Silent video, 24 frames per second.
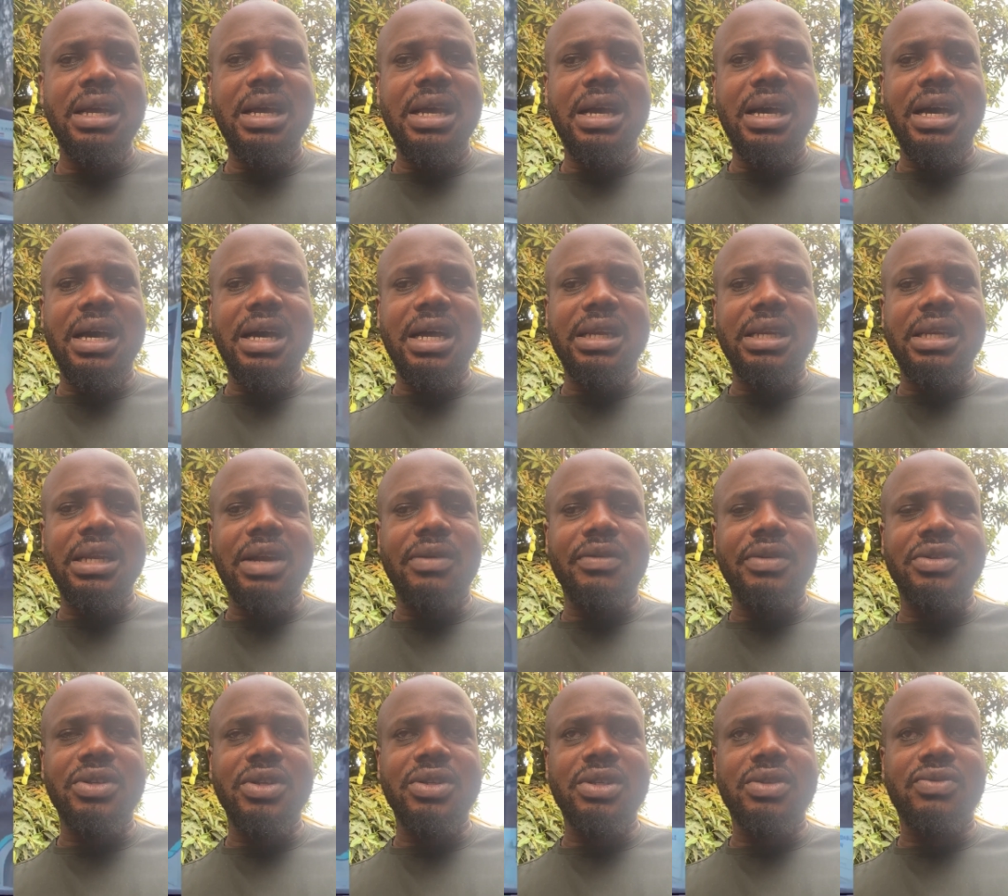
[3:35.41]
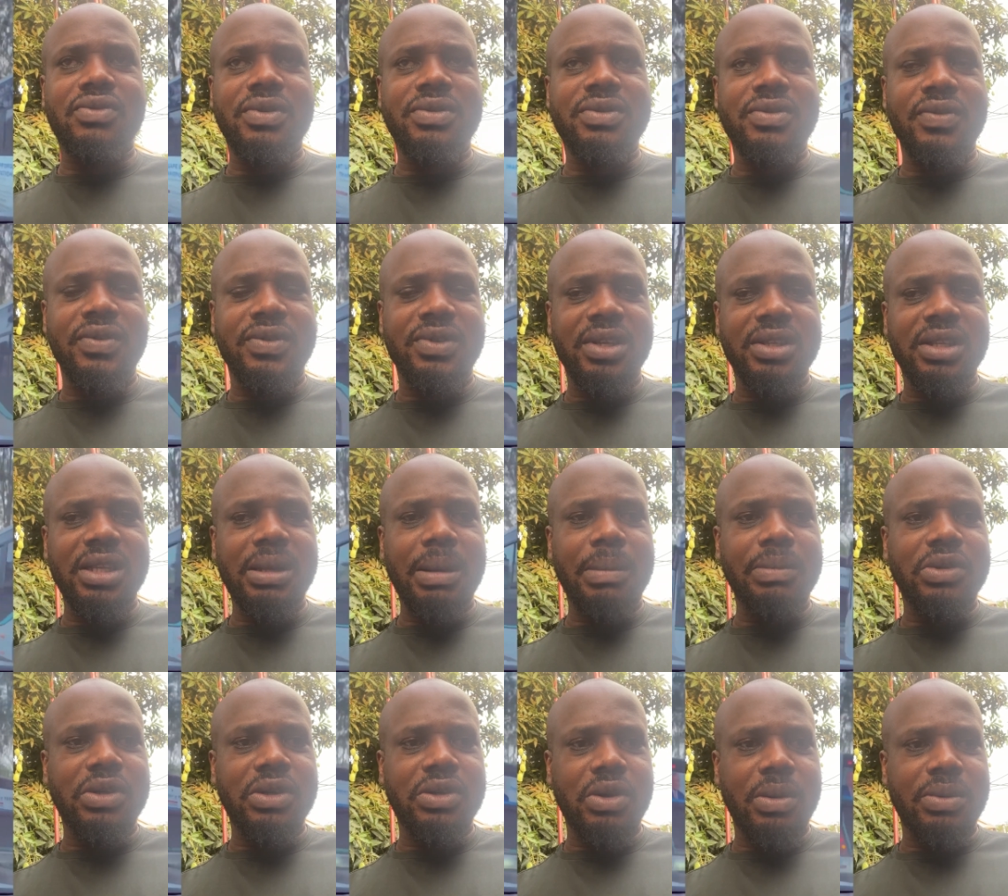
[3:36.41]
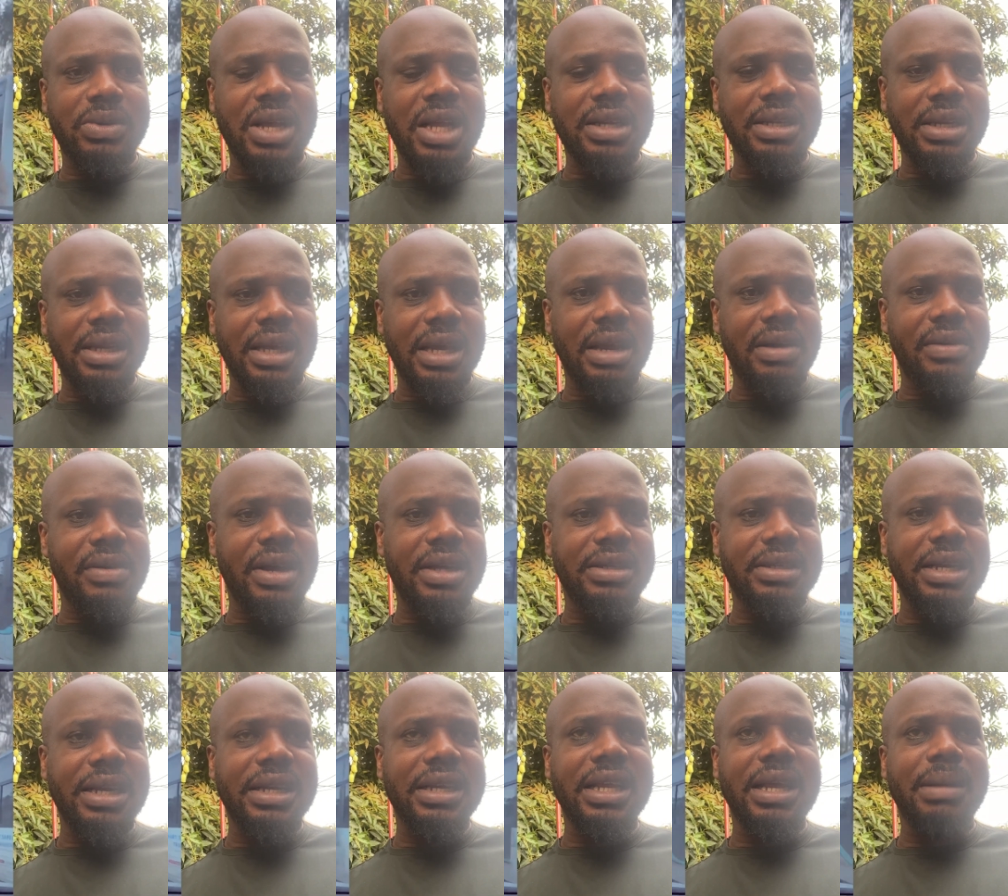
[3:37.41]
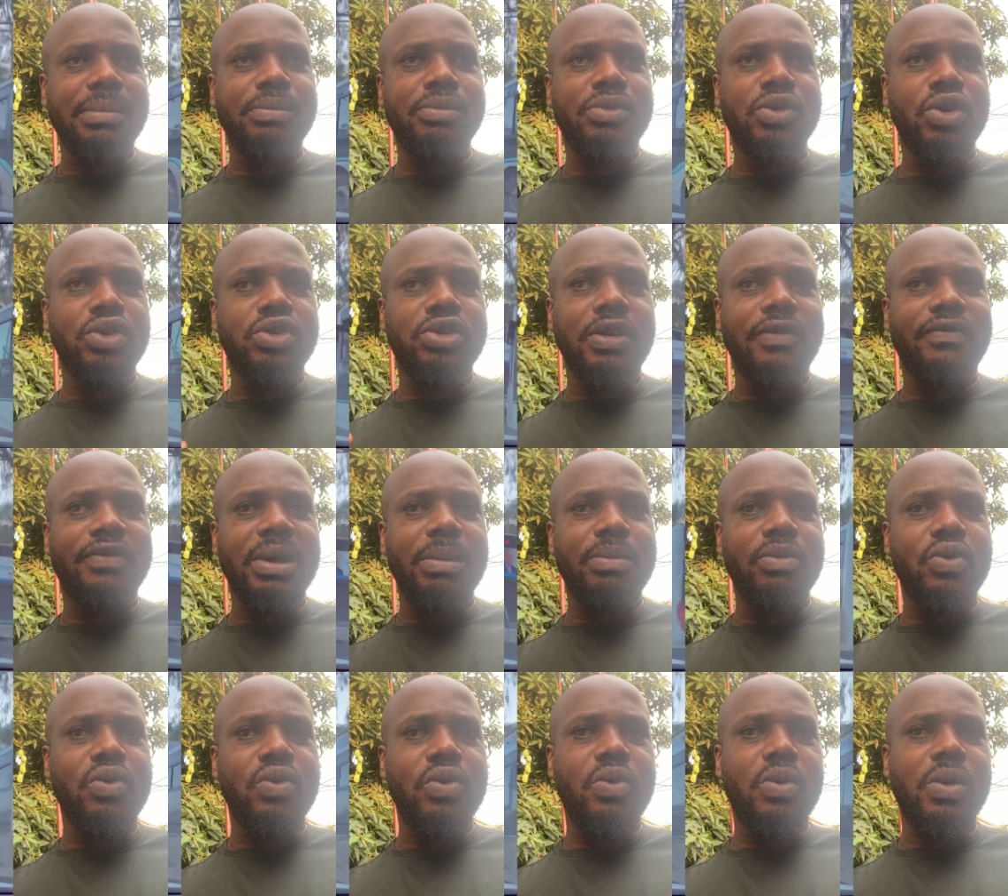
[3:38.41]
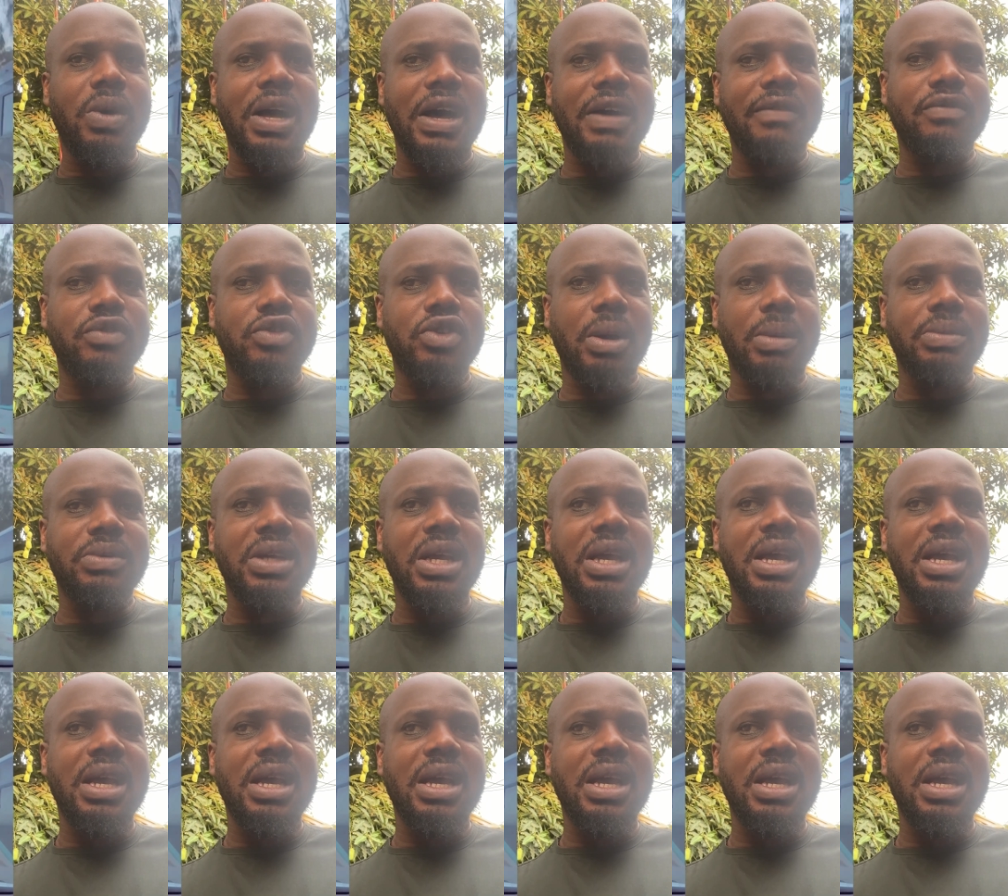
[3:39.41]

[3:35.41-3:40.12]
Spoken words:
and they're restricting them to some certain areas, and then those of them who have jobs